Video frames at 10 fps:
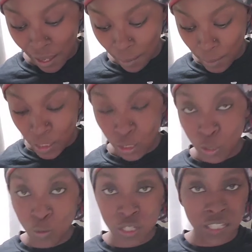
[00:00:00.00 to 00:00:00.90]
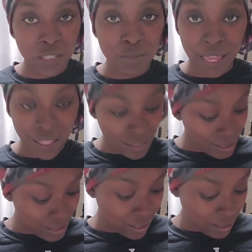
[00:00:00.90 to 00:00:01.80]
I'm a
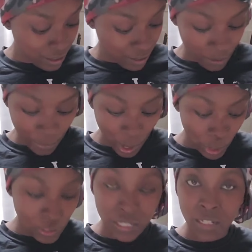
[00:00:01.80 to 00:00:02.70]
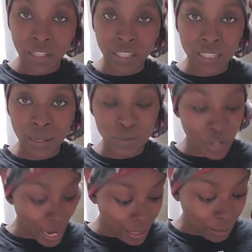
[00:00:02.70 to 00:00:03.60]
solutions-based person, at least I'm
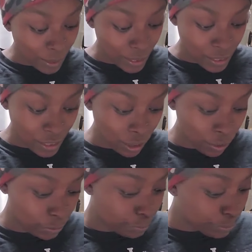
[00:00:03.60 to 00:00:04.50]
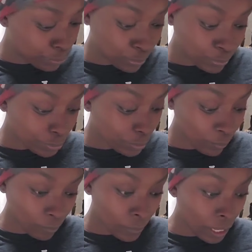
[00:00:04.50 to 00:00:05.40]
trying to be. So
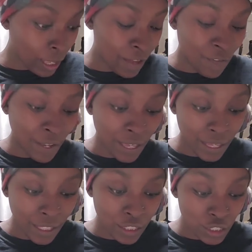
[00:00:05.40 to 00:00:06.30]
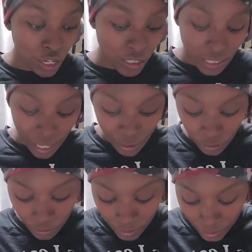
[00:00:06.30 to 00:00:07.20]
if I can't get the jars that I
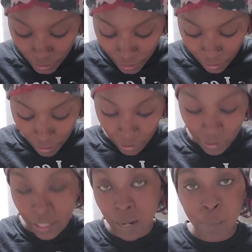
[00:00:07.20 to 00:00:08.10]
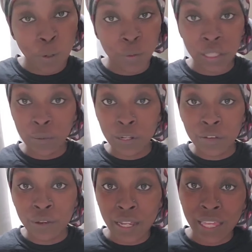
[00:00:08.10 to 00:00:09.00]
normally get, then I'm gonna get
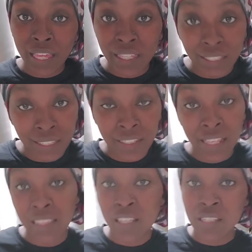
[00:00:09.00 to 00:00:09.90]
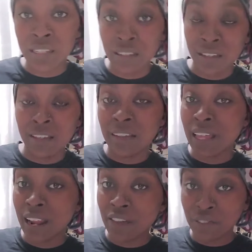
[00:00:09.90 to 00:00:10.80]
whatever I can get that looks good and
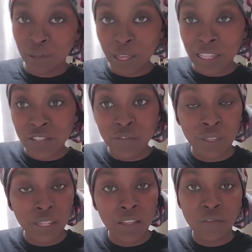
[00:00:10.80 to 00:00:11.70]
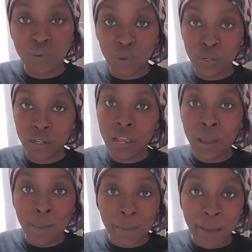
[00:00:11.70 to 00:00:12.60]
that I feel like is fitting for
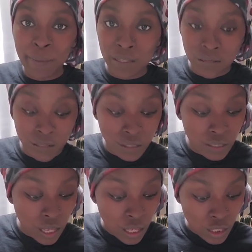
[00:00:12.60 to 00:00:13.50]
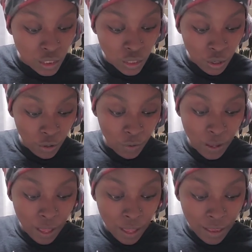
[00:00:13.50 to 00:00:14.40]
my business. So
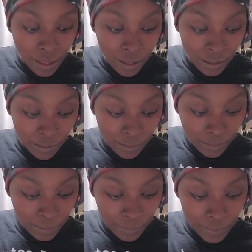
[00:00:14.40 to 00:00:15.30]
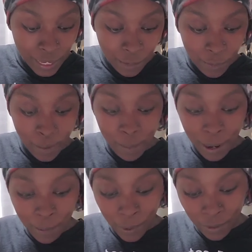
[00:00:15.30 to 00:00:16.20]
that would be
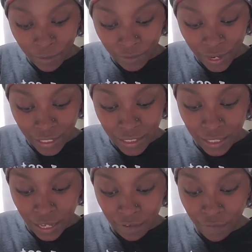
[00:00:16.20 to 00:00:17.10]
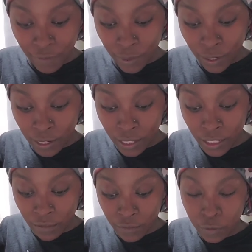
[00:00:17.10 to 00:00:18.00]
my word of advice today for
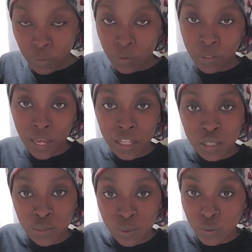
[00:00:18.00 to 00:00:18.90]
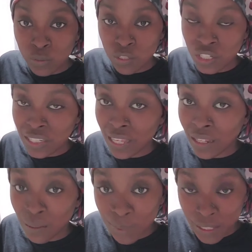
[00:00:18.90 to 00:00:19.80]
any of you beauty entrepreneurs or just
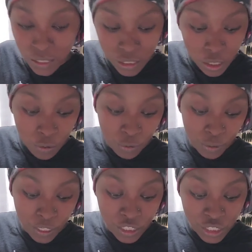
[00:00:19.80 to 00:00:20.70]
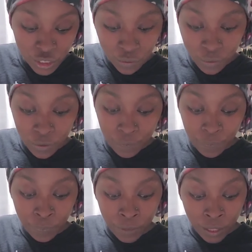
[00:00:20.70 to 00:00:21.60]
any business owner in general,
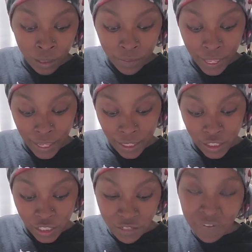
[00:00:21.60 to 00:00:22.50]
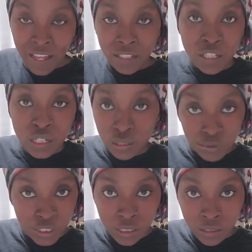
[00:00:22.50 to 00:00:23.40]
that just find a
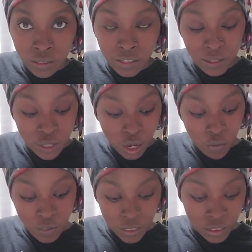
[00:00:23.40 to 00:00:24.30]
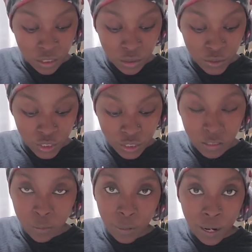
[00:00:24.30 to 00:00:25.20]
solution. There's always a solution to